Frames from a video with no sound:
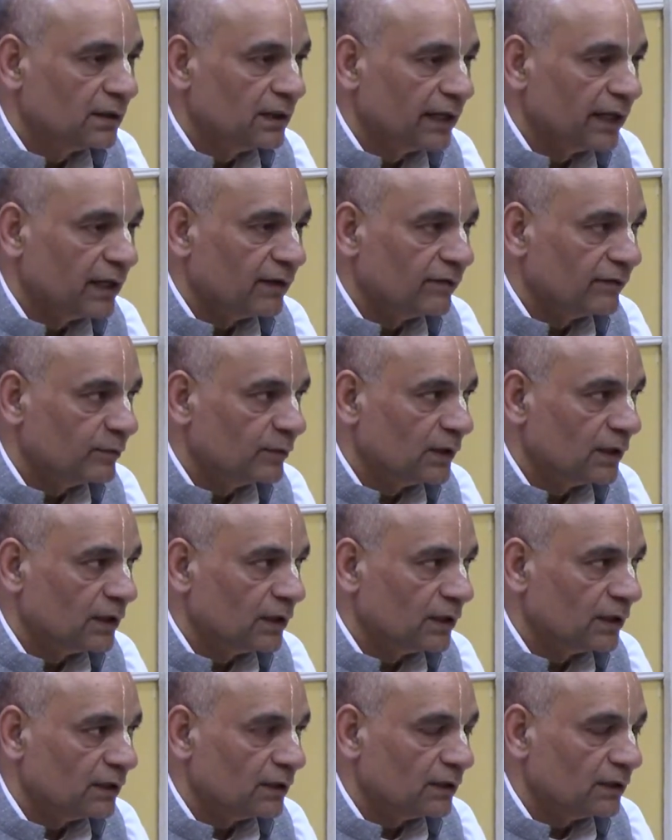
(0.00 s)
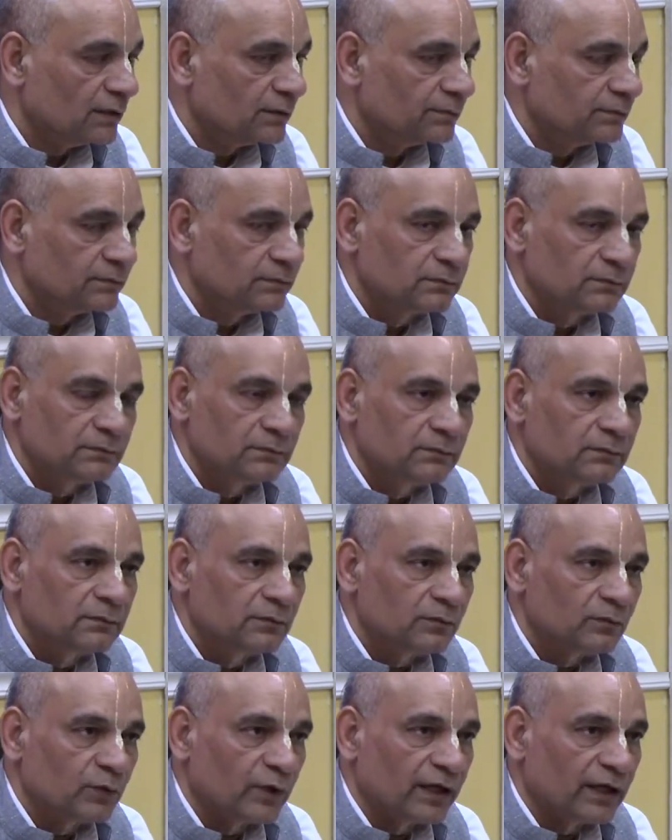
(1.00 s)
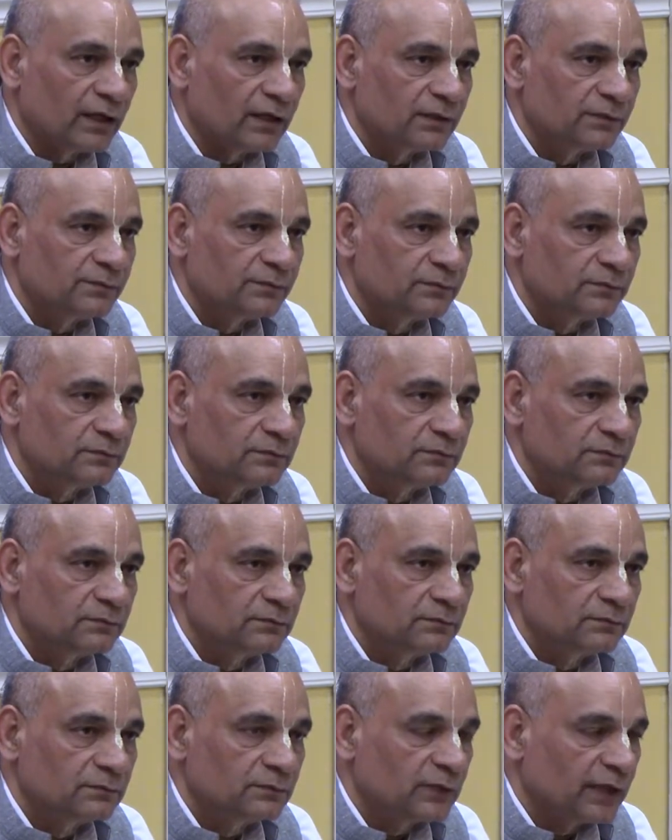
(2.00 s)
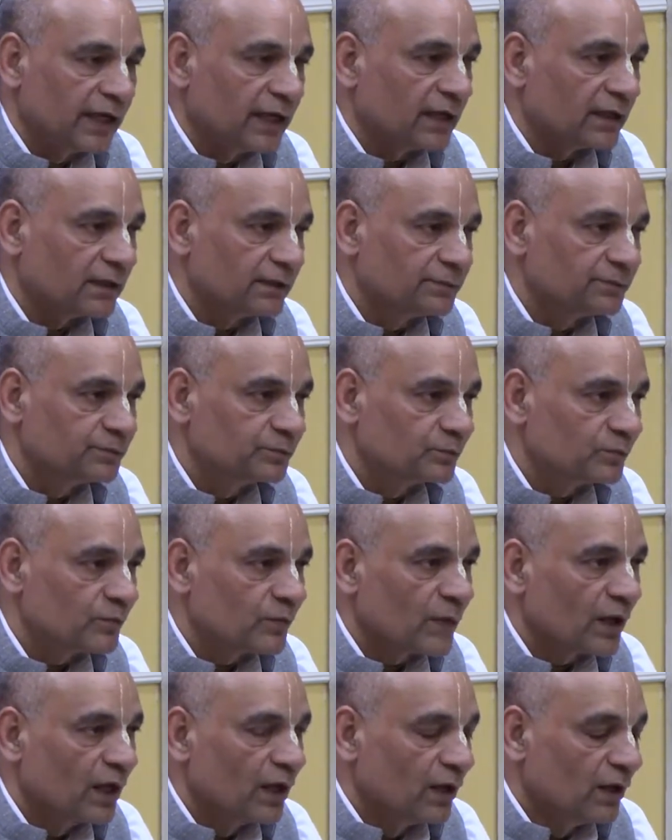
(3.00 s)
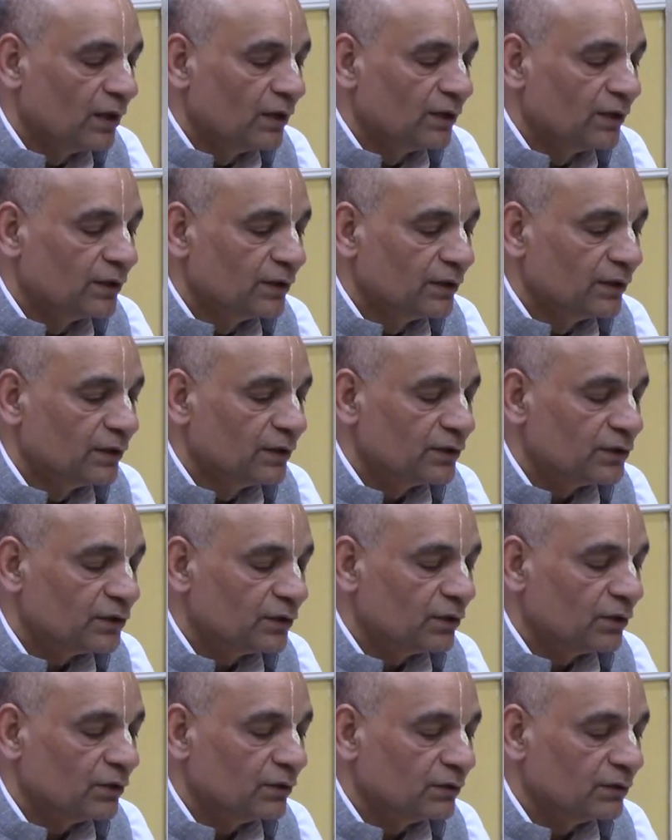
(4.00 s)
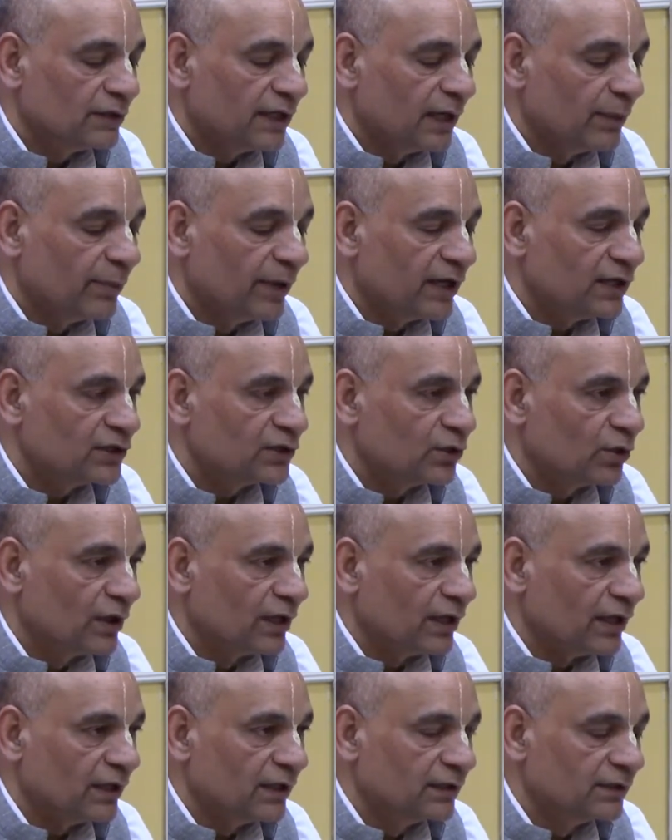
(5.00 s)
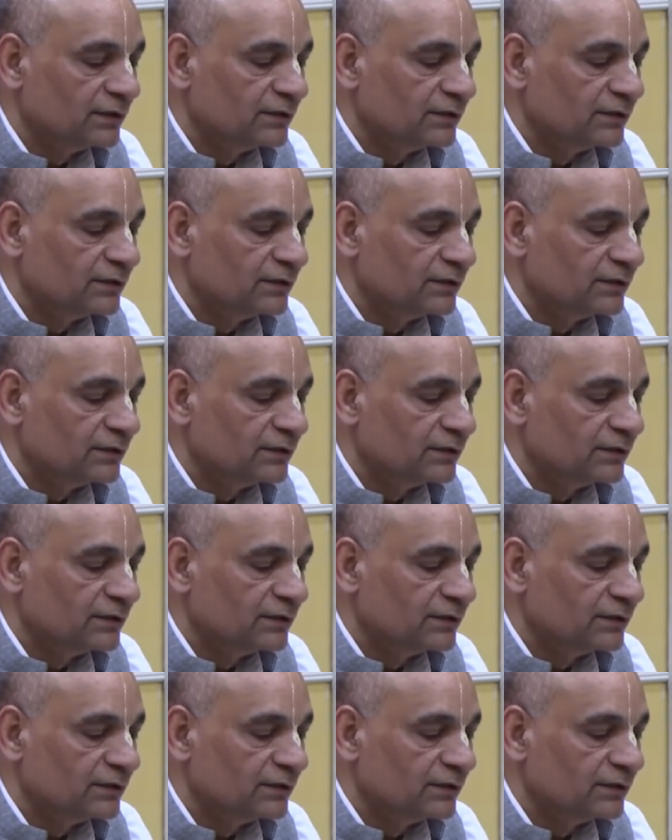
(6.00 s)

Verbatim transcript: and uh, wind, air. So that makes twenty.